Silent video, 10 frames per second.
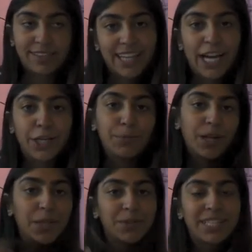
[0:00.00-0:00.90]
I do
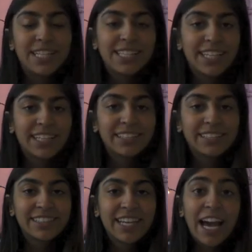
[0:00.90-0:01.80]
Bollywood
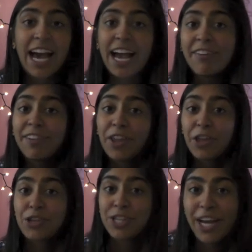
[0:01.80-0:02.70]
dancing. I have another
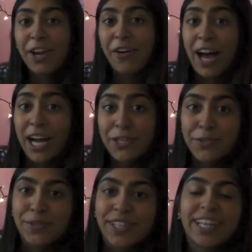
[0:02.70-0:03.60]
channel
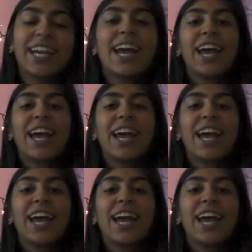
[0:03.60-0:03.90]
actually